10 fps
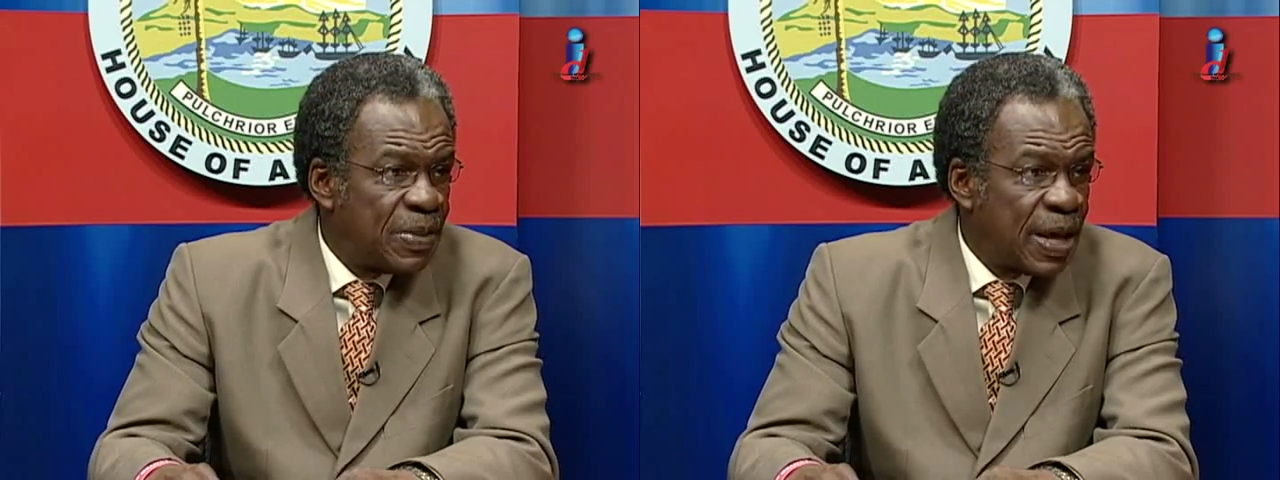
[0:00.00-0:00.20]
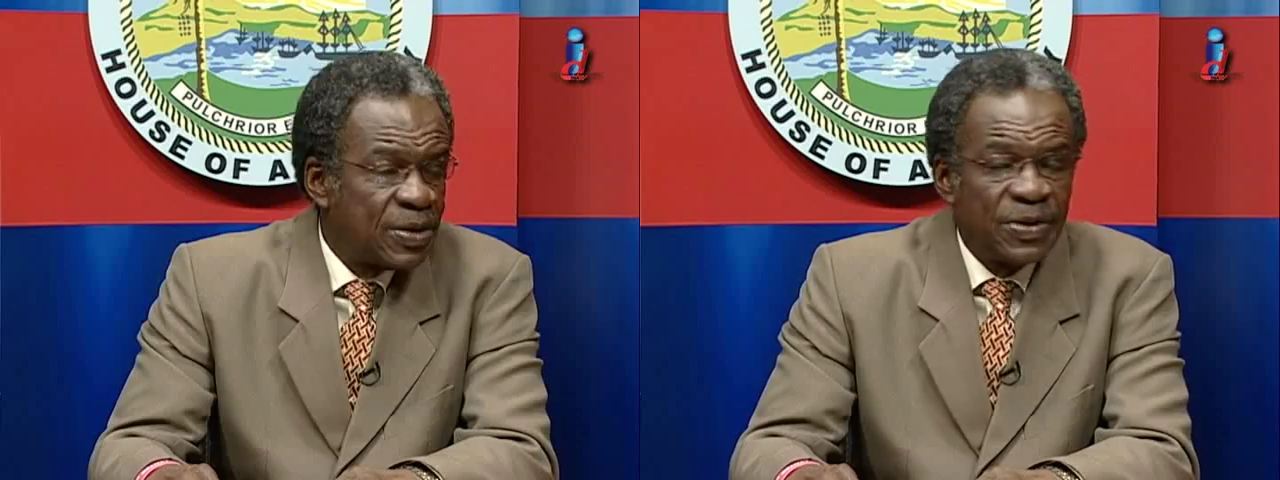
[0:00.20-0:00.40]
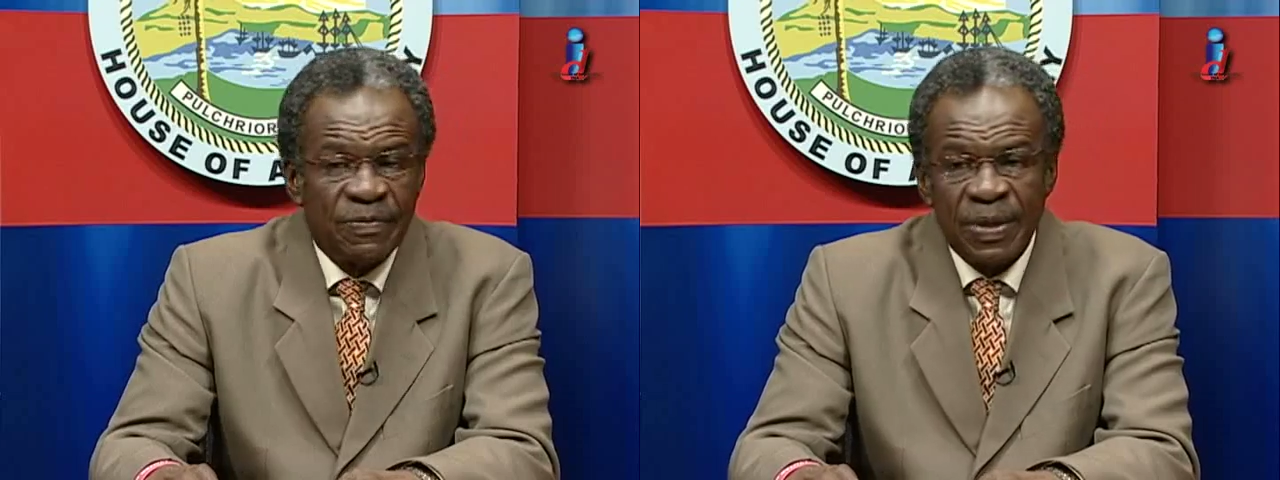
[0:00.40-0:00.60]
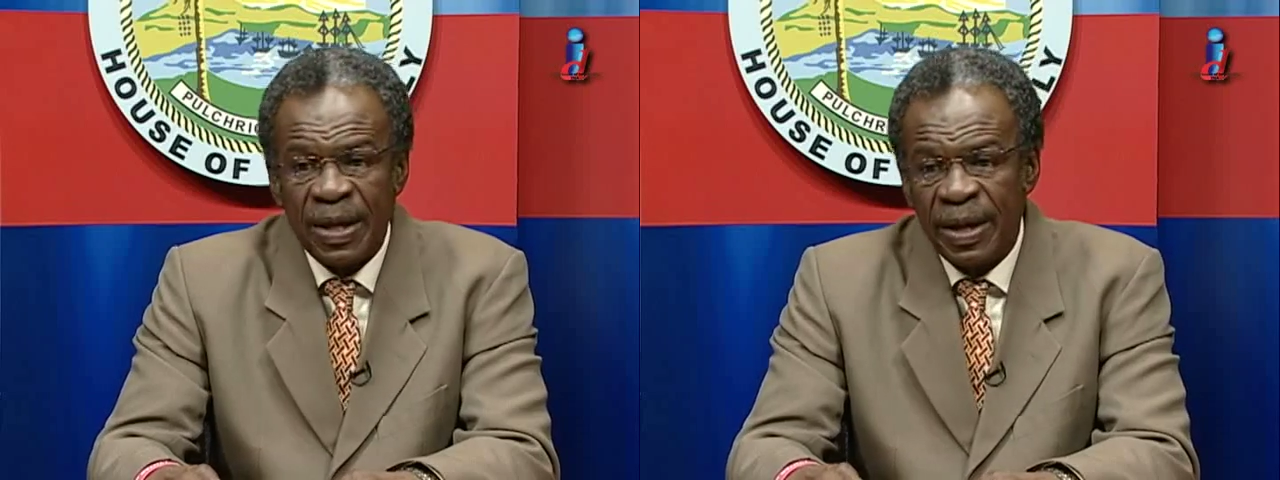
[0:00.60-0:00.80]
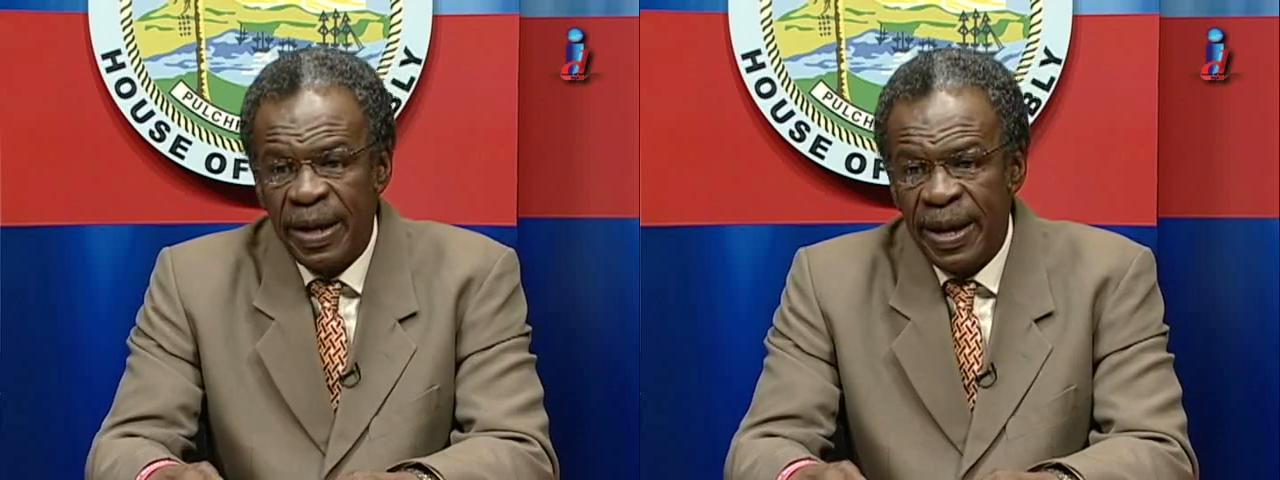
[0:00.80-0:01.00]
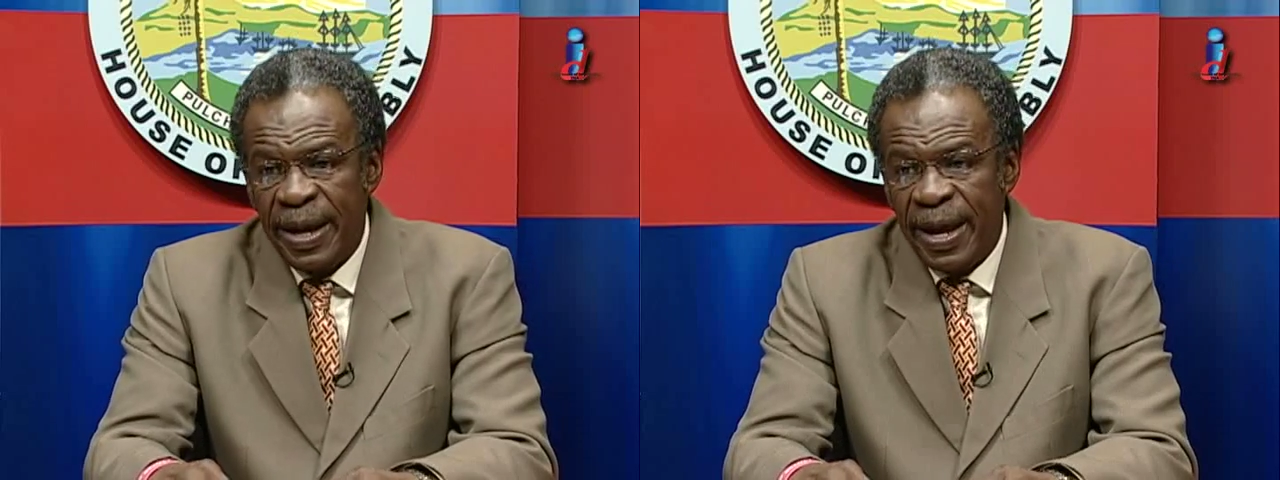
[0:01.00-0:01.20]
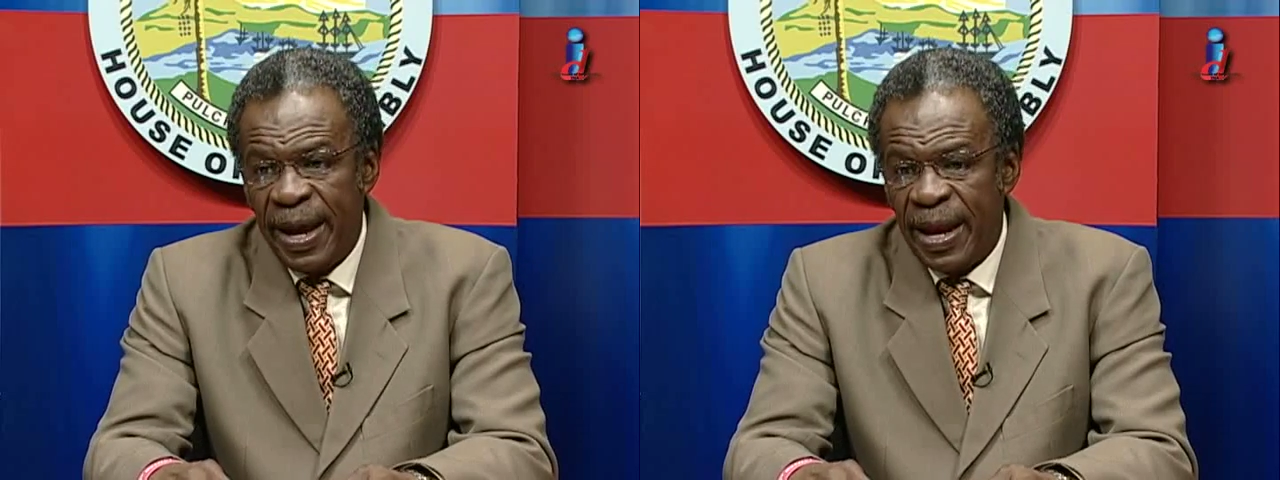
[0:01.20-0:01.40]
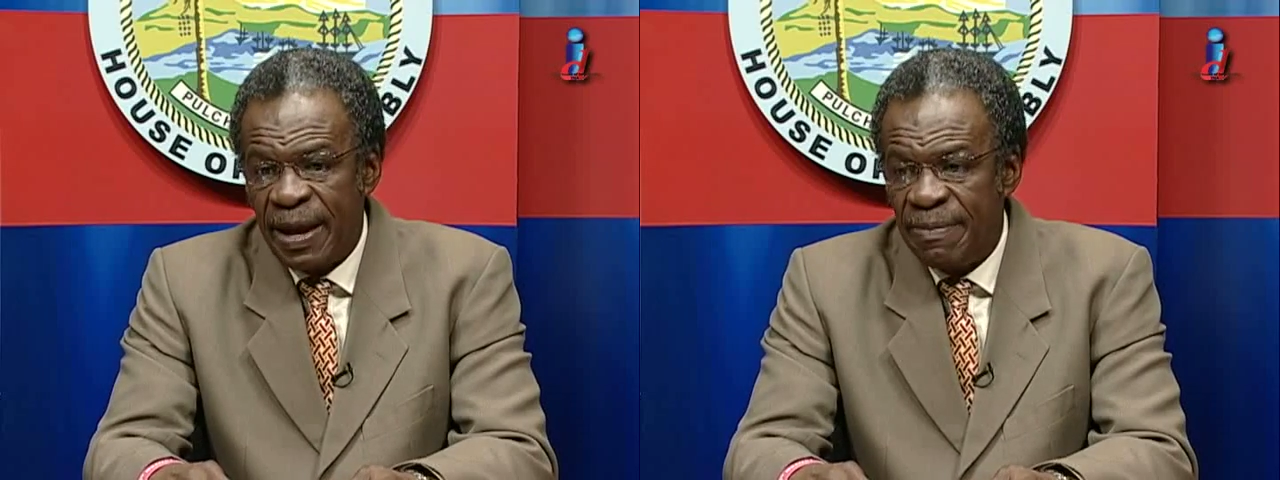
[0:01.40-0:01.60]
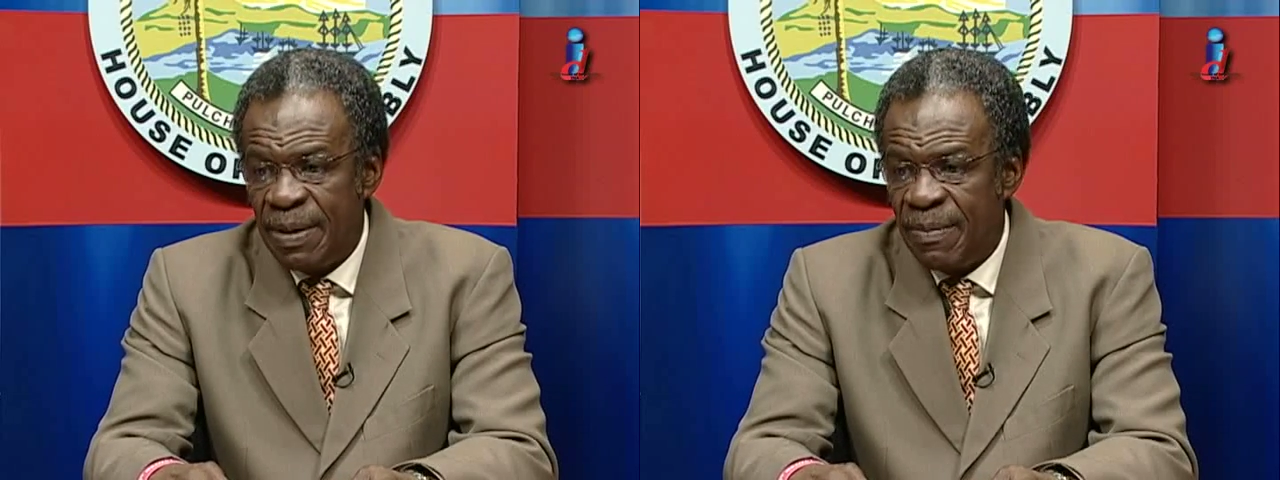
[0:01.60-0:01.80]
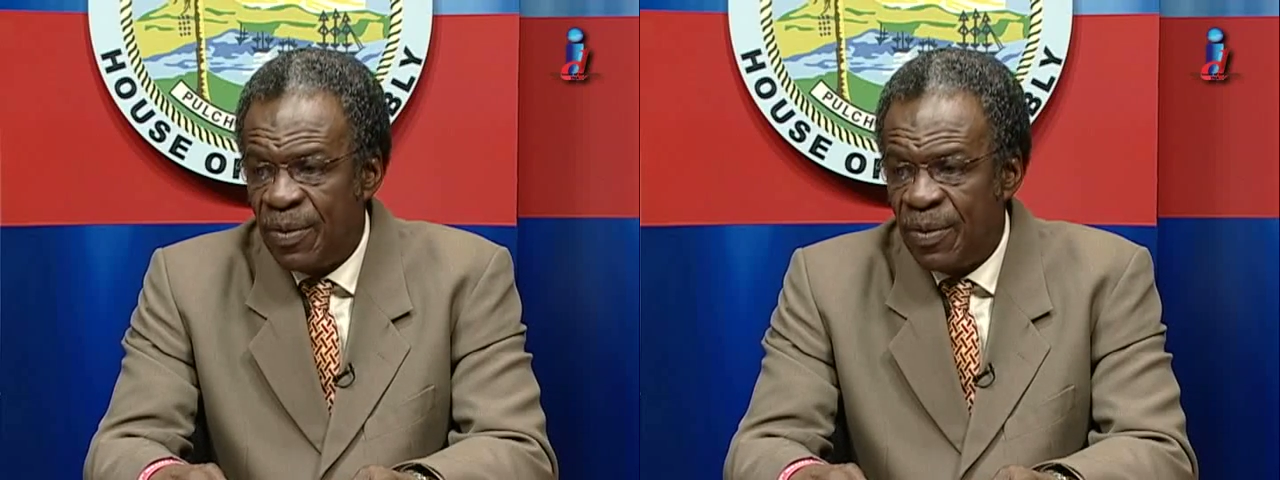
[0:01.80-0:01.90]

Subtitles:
that of the NIB